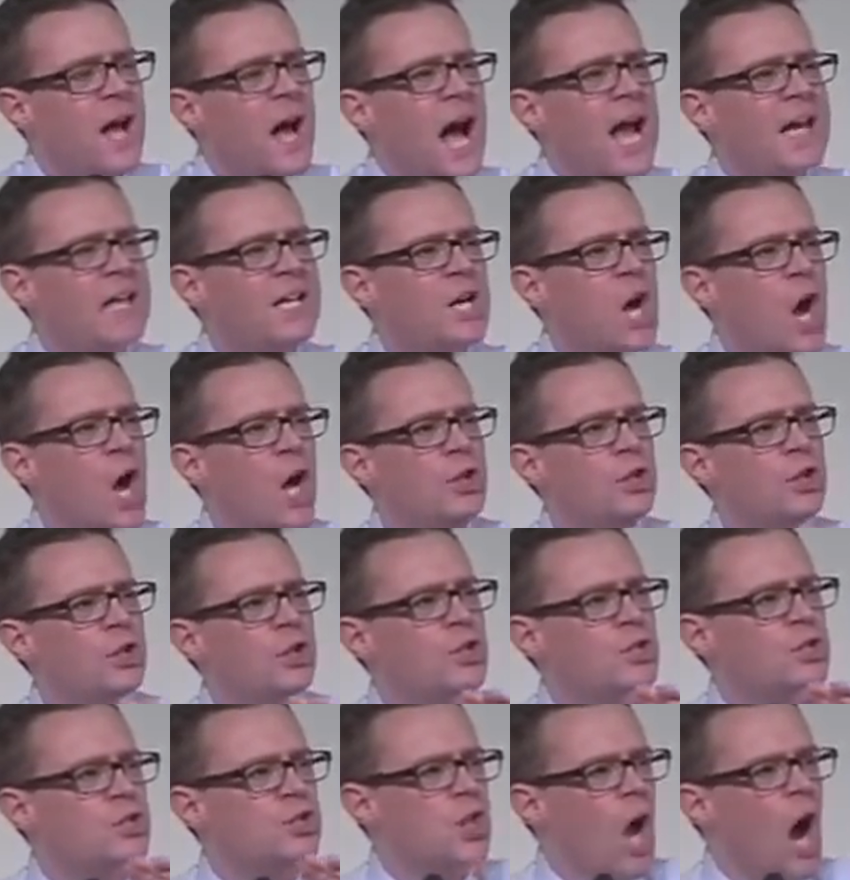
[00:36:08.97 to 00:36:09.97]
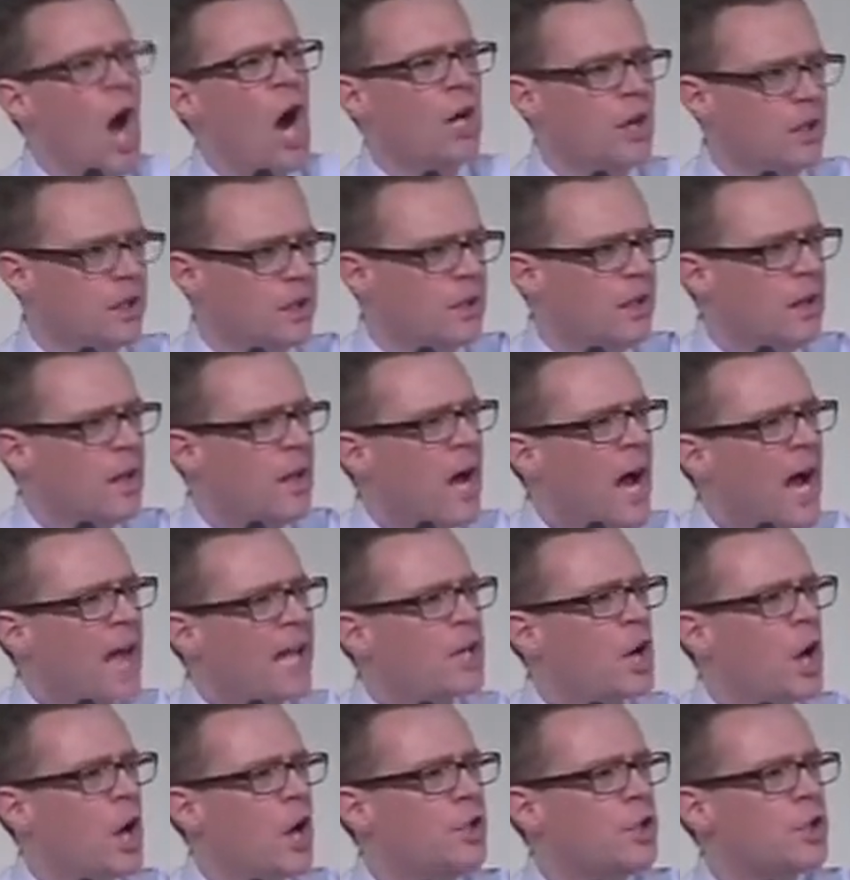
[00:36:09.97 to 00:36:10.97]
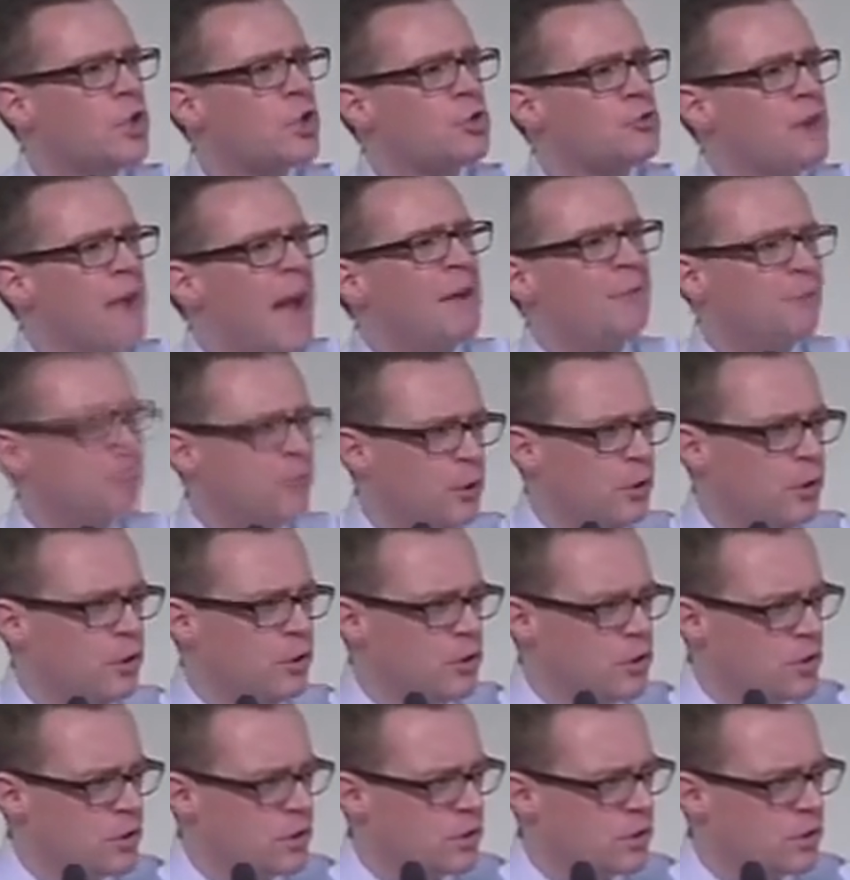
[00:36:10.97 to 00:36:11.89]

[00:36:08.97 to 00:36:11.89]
I count as dung. I count as refuge.